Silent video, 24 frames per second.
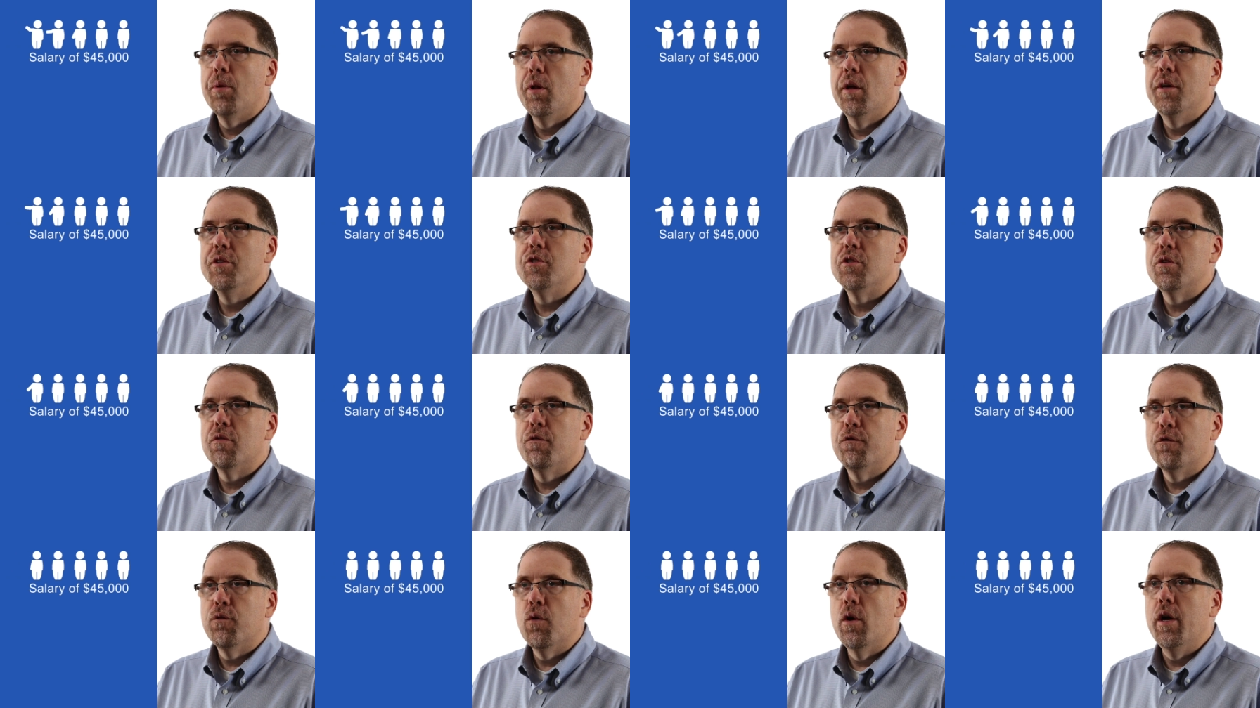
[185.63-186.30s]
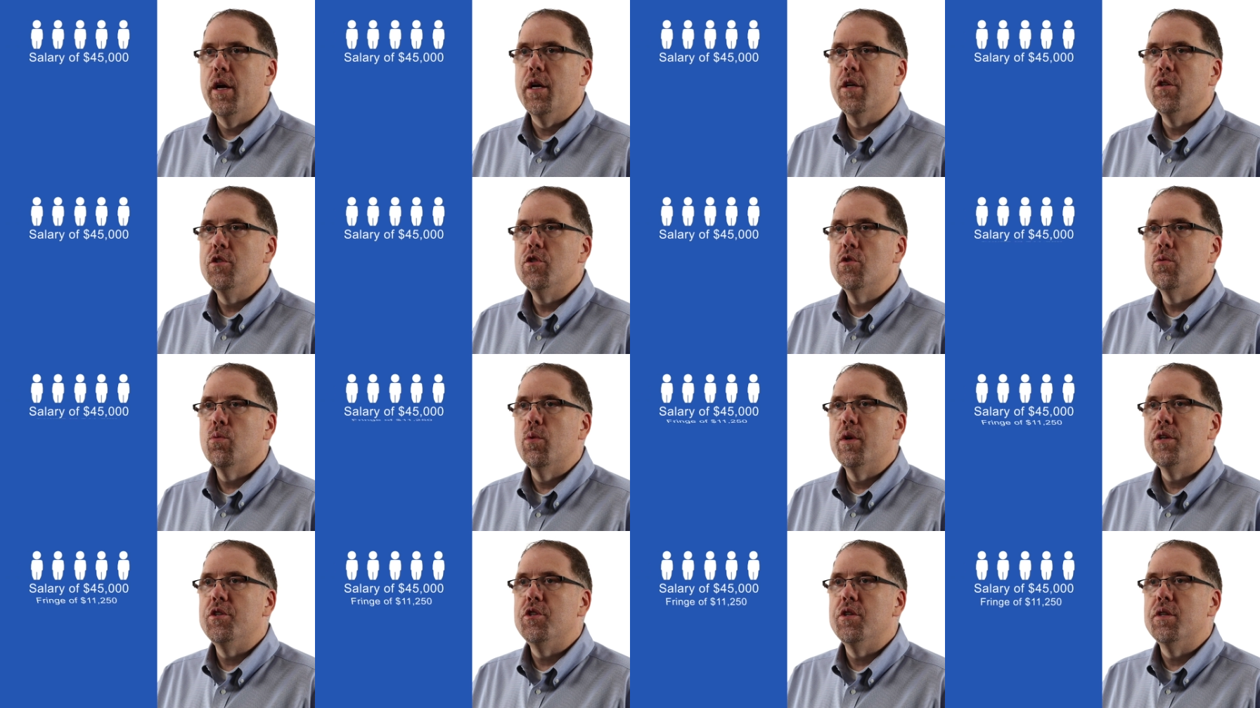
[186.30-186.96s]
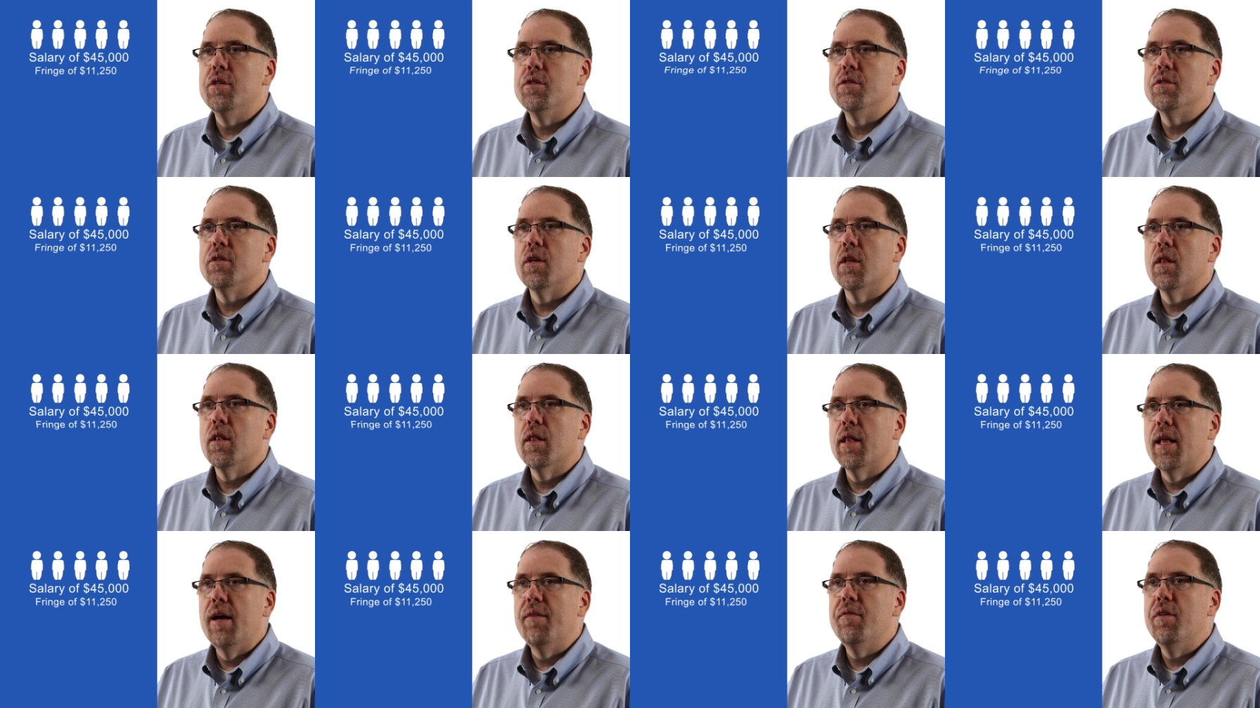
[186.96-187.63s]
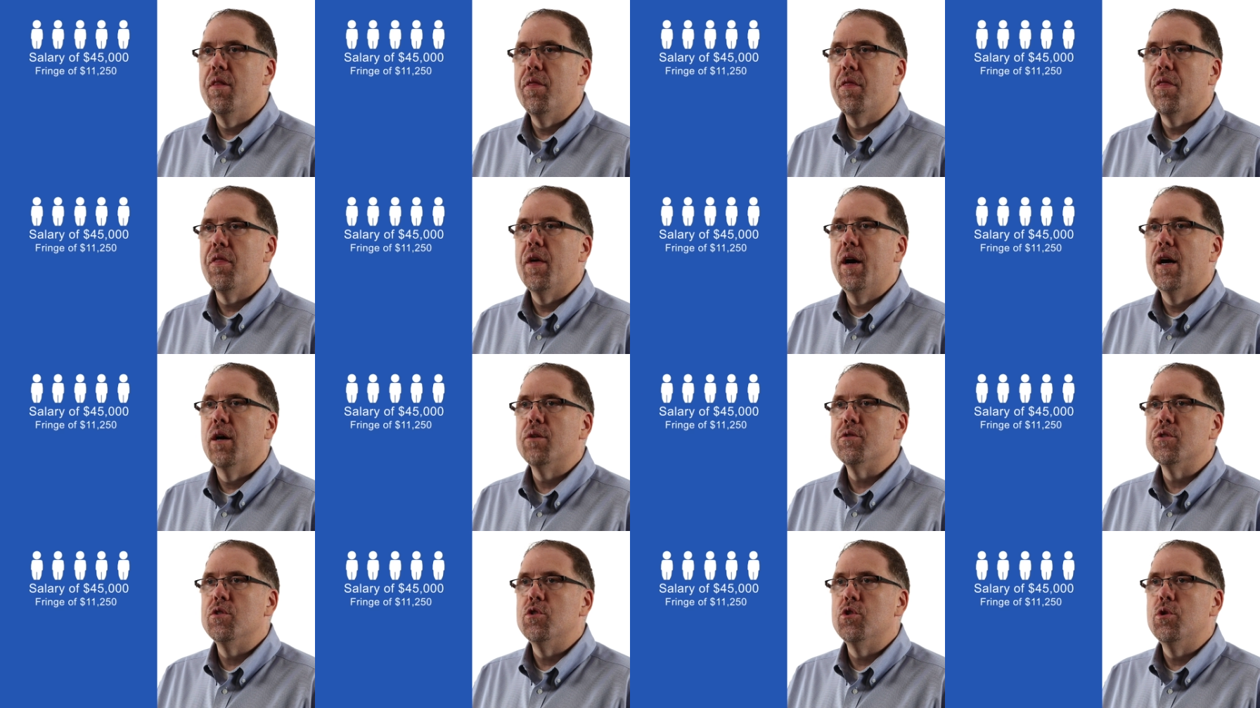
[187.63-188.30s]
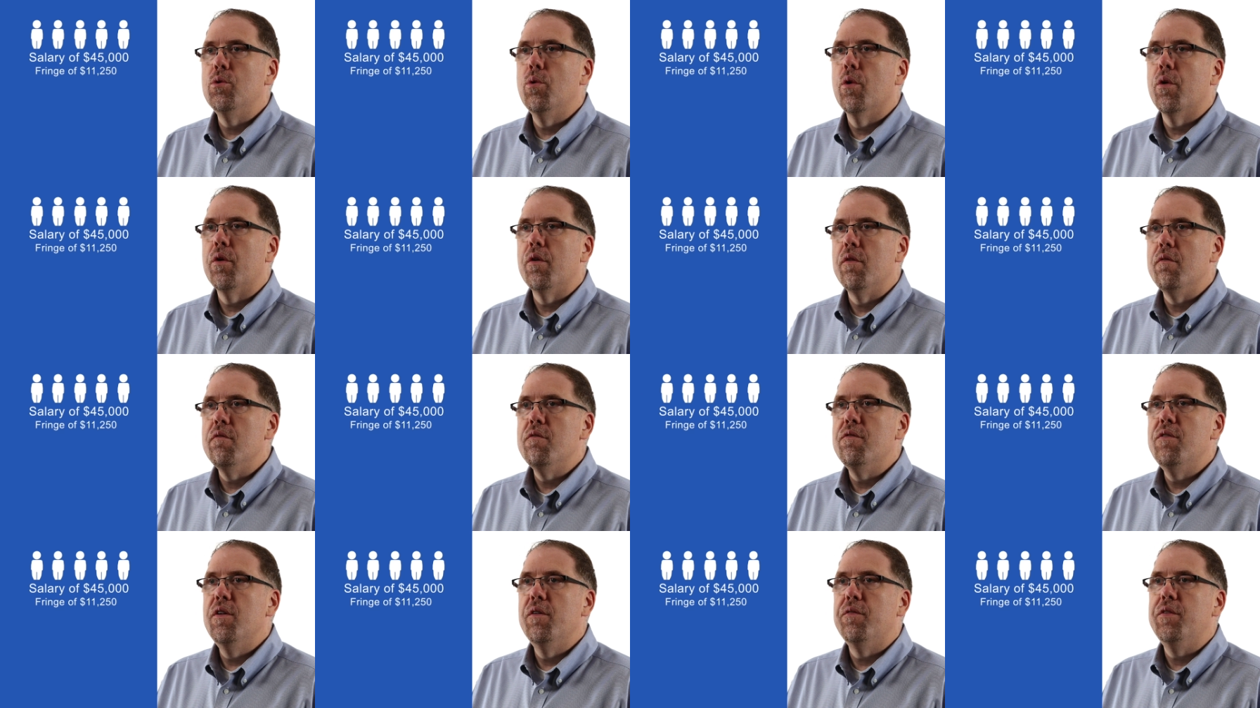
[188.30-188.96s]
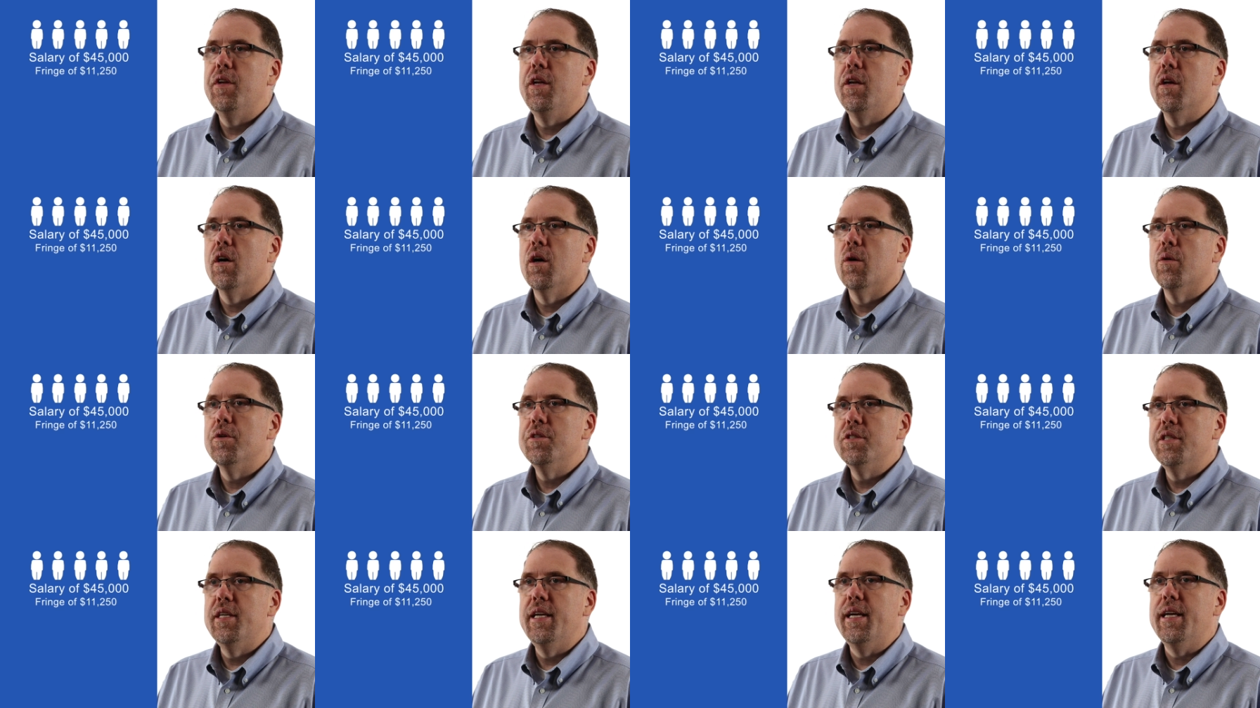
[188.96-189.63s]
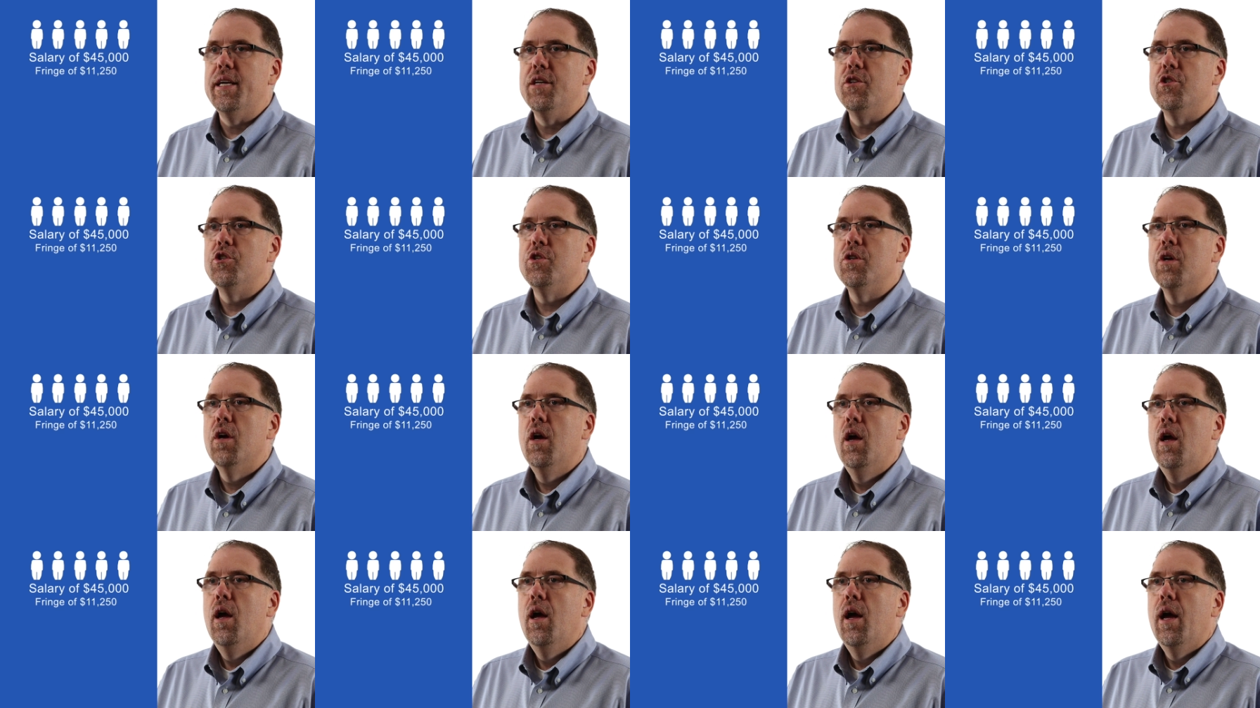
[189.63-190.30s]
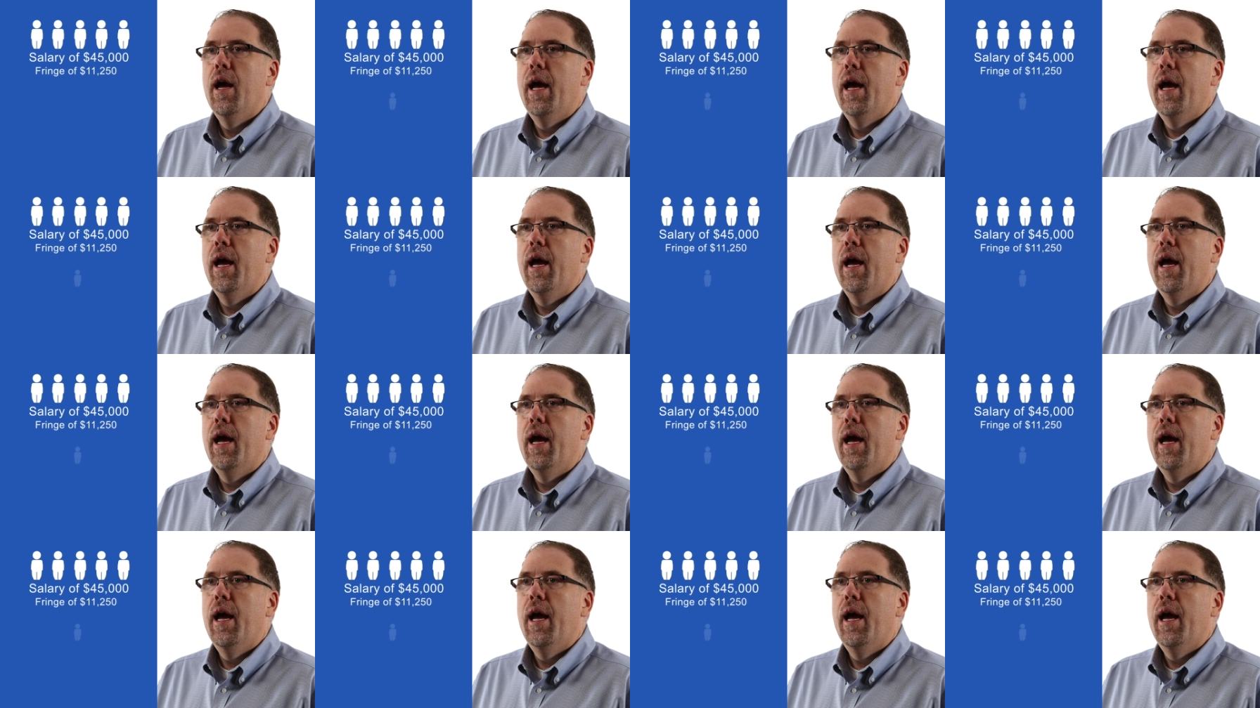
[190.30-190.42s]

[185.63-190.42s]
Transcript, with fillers: plus fringe, which is $11,250 each,